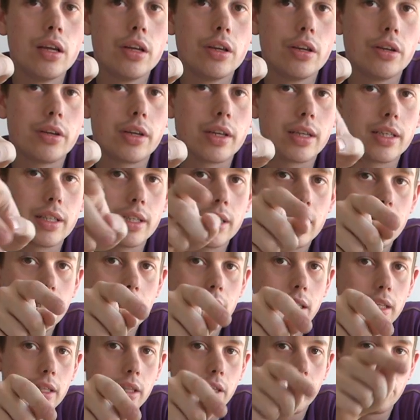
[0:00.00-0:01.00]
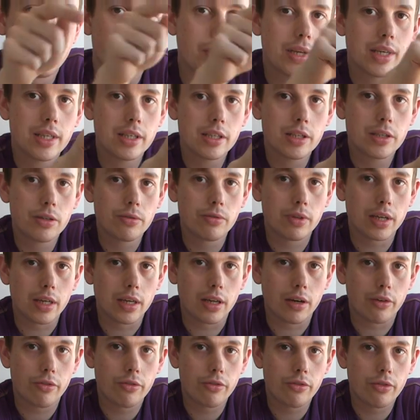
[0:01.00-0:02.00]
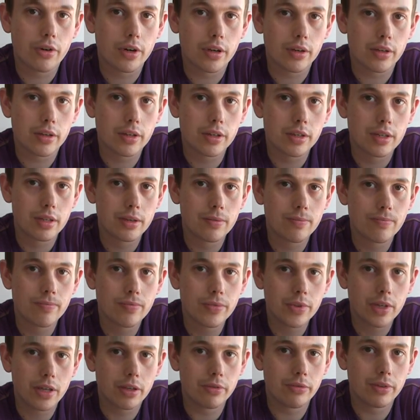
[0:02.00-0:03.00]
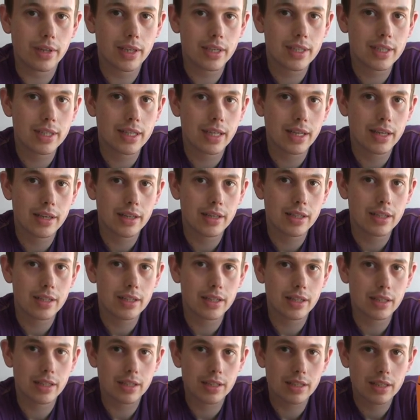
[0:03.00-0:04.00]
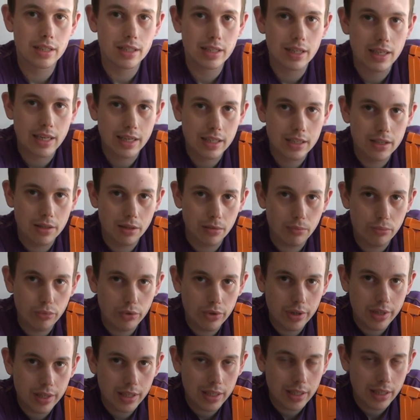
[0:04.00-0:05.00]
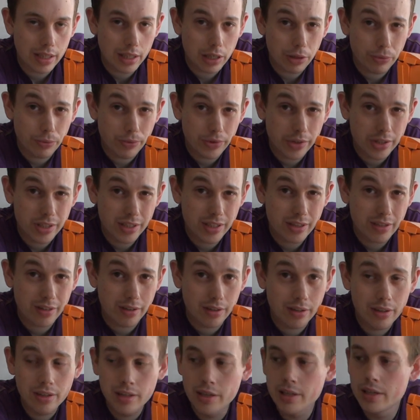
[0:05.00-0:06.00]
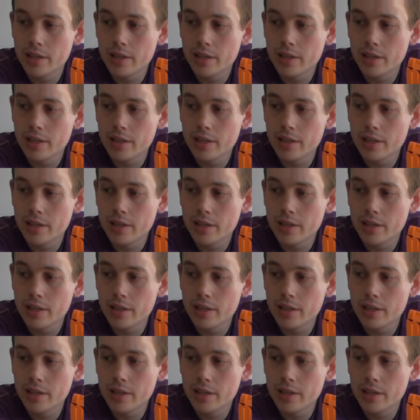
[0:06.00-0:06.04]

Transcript: You can see that the windscreen in front, on real Scanias, it's actually pretty vertical.